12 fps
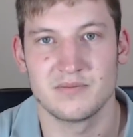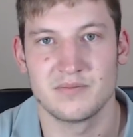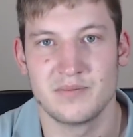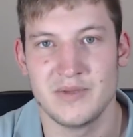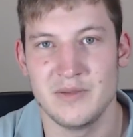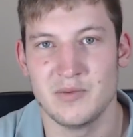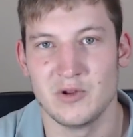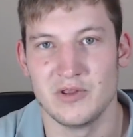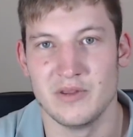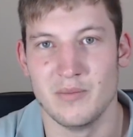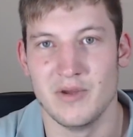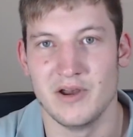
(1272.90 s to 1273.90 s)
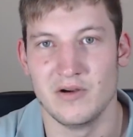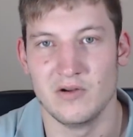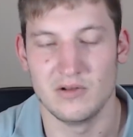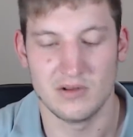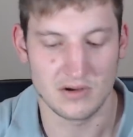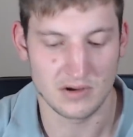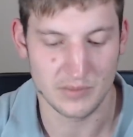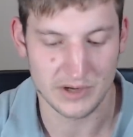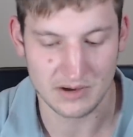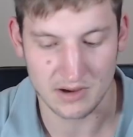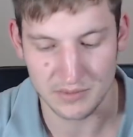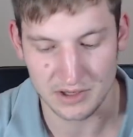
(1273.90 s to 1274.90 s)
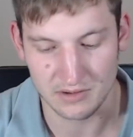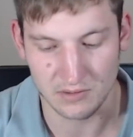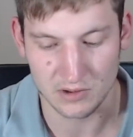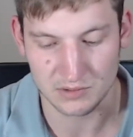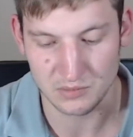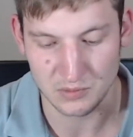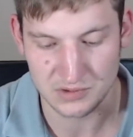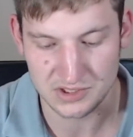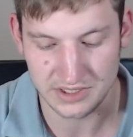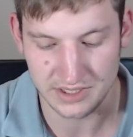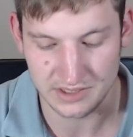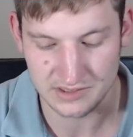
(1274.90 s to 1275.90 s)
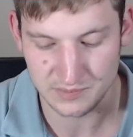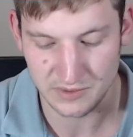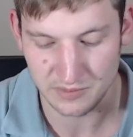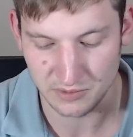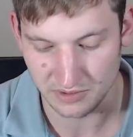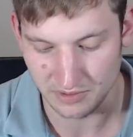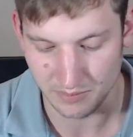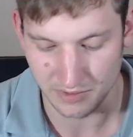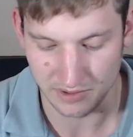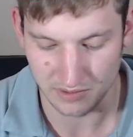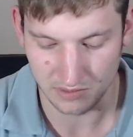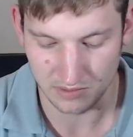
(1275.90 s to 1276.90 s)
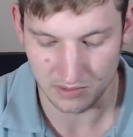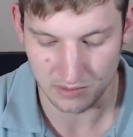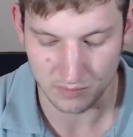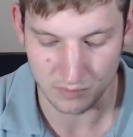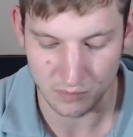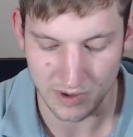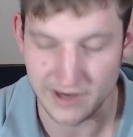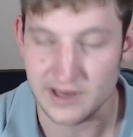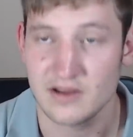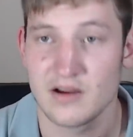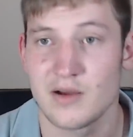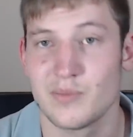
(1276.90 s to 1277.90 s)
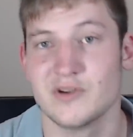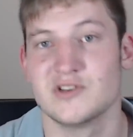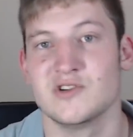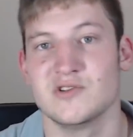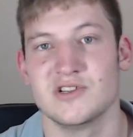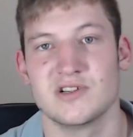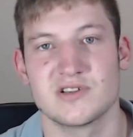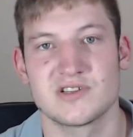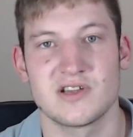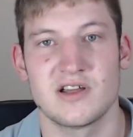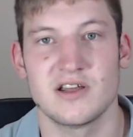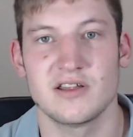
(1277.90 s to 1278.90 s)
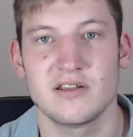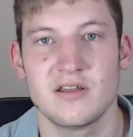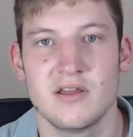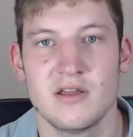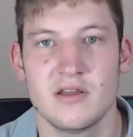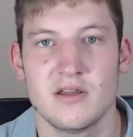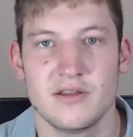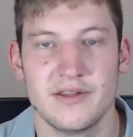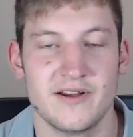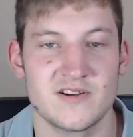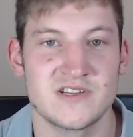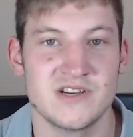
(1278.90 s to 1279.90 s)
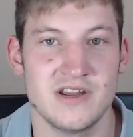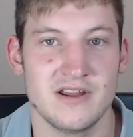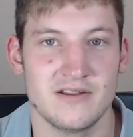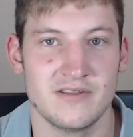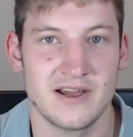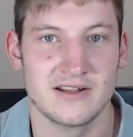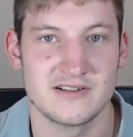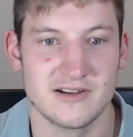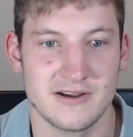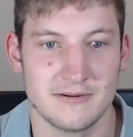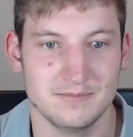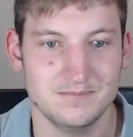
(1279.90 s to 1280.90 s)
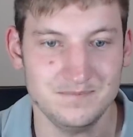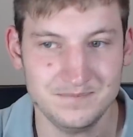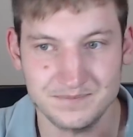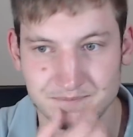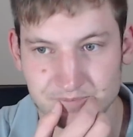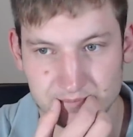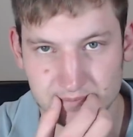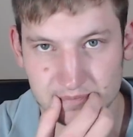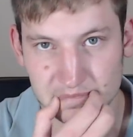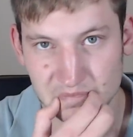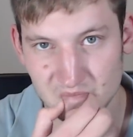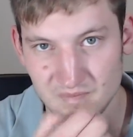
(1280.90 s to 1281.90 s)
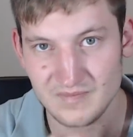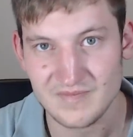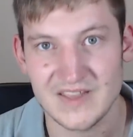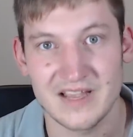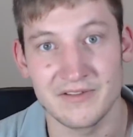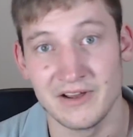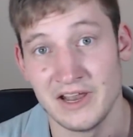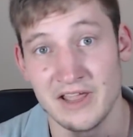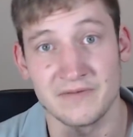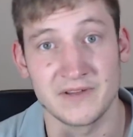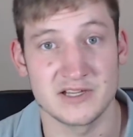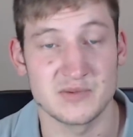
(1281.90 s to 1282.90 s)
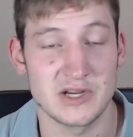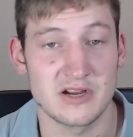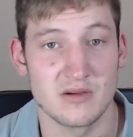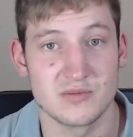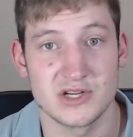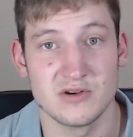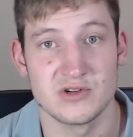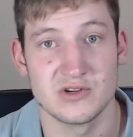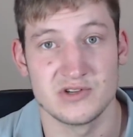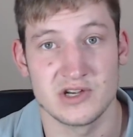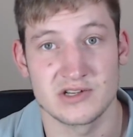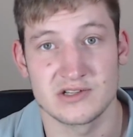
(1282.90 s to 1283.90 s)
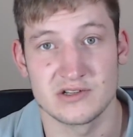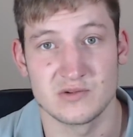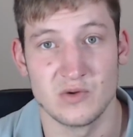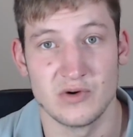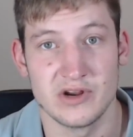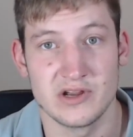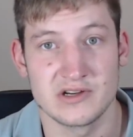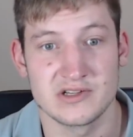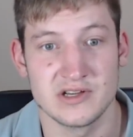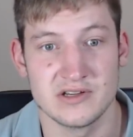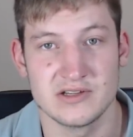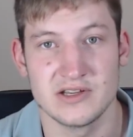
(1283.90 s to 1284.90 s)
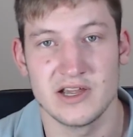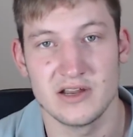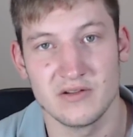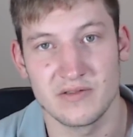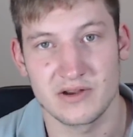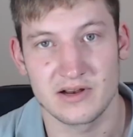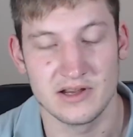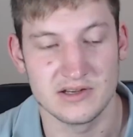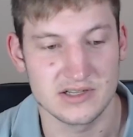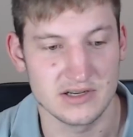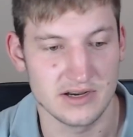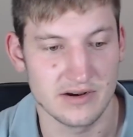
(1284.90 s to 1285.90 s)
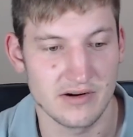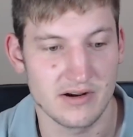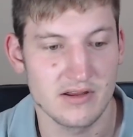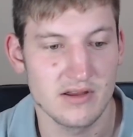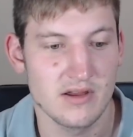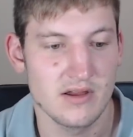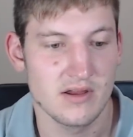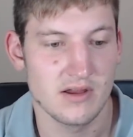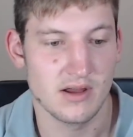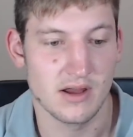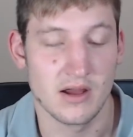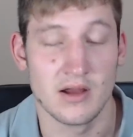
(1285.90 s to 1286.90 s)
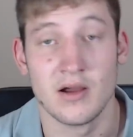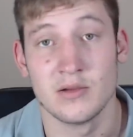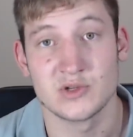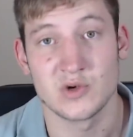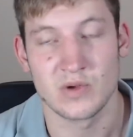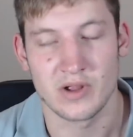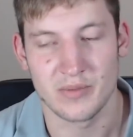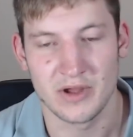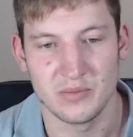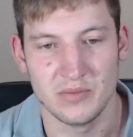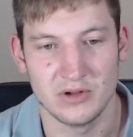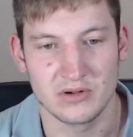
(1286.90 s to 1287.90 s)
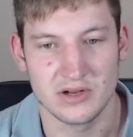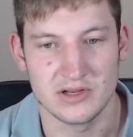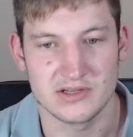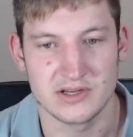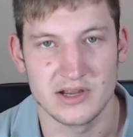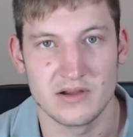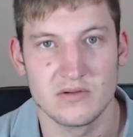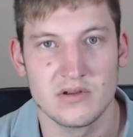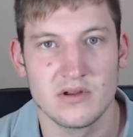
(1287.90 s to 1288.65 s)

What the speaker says: people in the middle are becoming a lot more scarce. People in the middle are waking up and choosing a side. They are seeing that the left has become social justice warriors since the end of the Clinton era. I'm talking about Bill Clinton now.